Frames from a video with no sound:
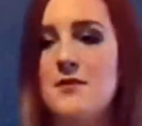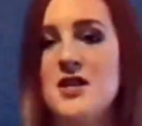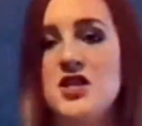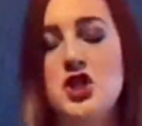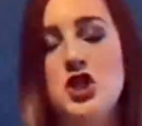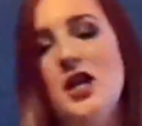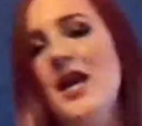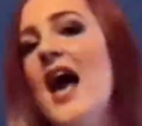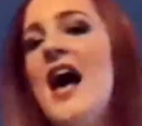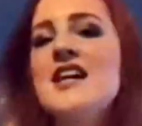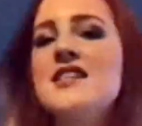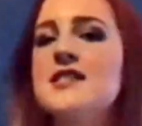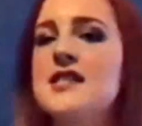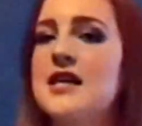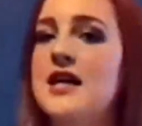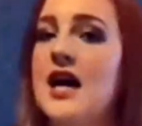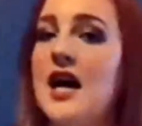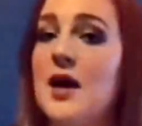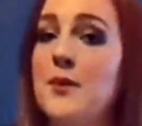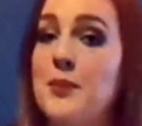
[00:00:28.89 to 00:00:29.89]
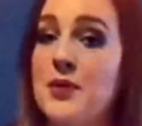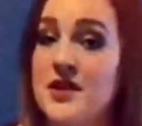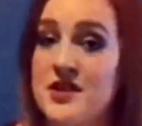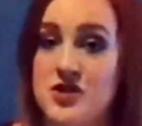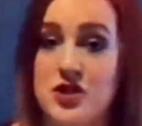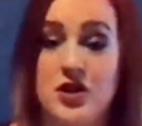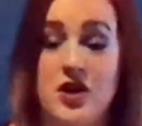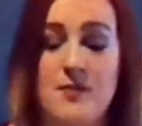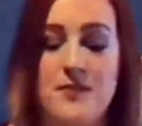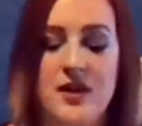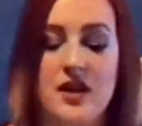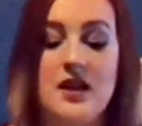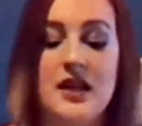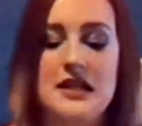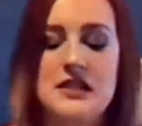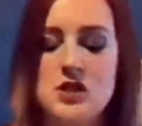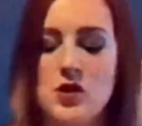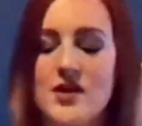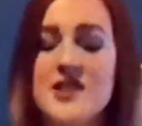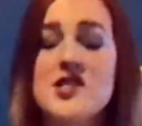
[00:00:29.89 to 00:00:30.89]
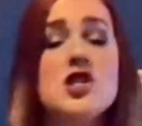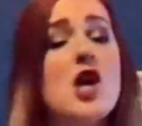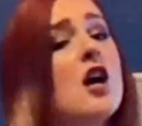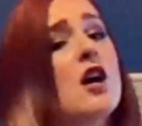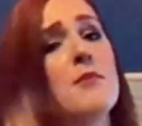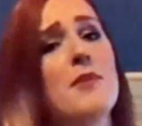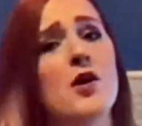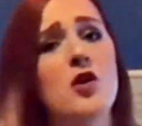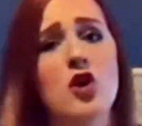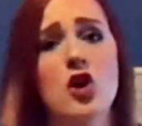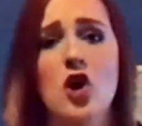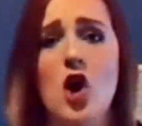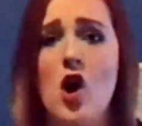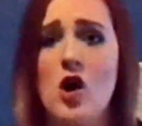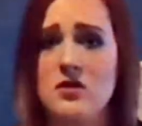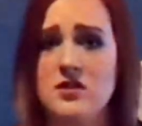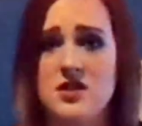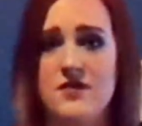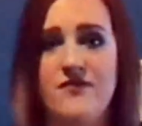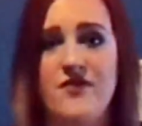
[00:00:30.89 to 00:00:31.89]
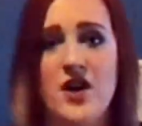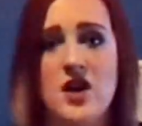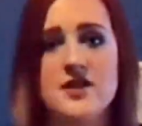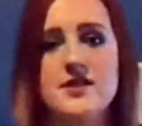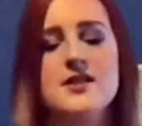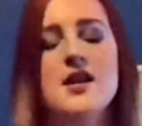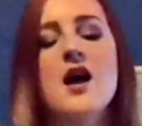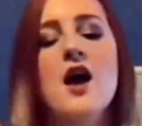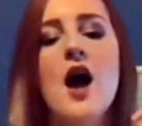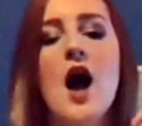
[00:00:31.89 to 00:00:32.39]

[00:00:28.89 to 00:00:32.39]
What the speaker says: She has a Blizzard ability, so let's talk about her ult first.